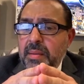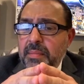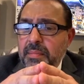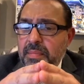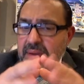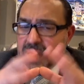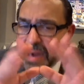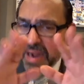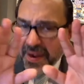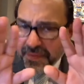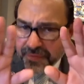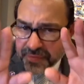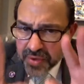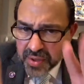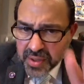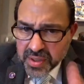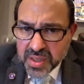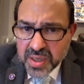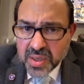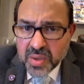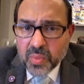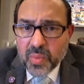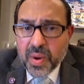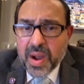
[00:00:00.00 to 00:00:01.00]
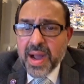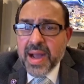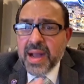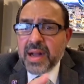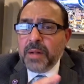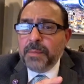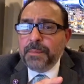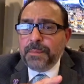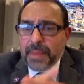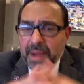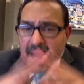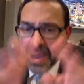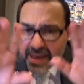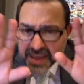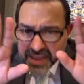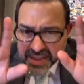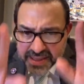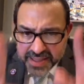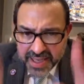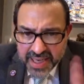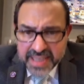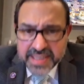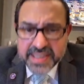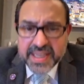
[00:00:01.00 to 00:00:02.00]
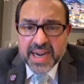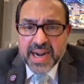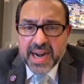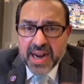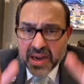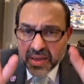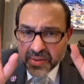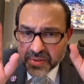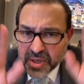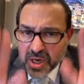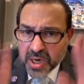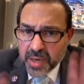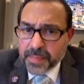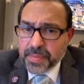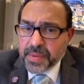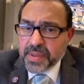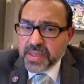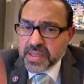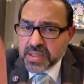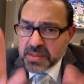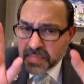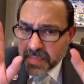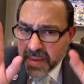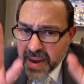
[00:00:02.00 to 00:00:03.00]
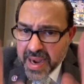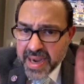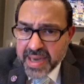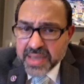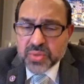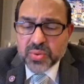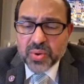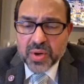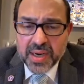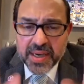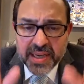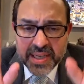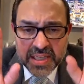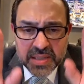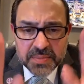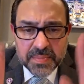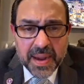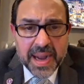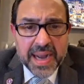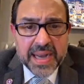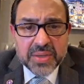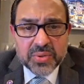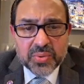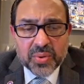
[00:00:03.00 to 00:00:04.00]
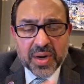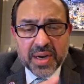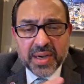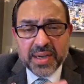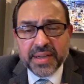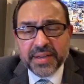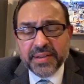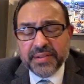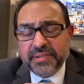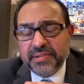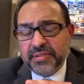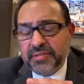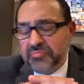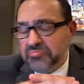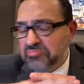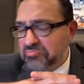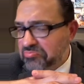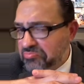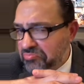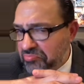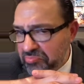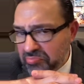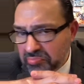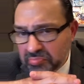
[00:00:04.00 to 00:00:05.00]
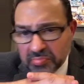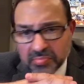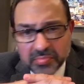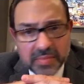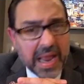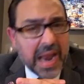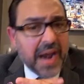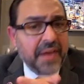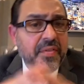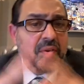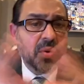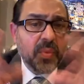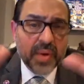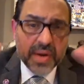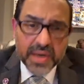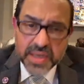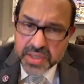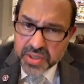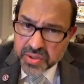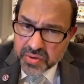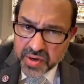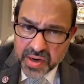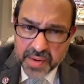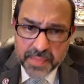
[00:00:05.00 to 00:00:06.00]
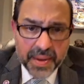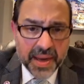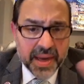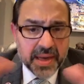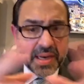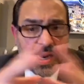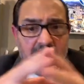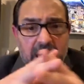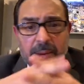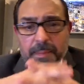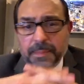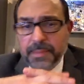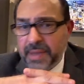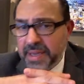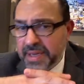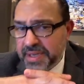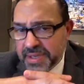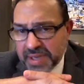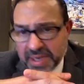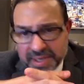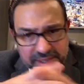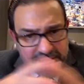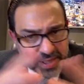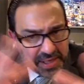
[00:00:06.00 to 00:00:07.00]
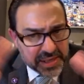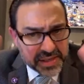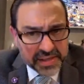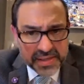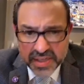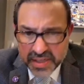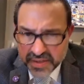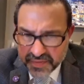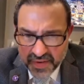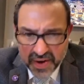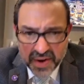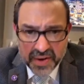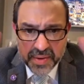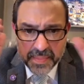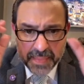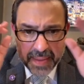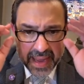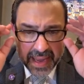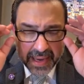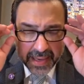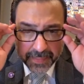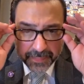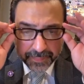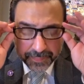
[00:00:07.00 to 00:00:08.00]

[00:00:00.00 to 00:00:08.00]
But after a little while, turbulence. Maizuraliz. Everyone is screaming in the airplane. Chaches, it's very bad.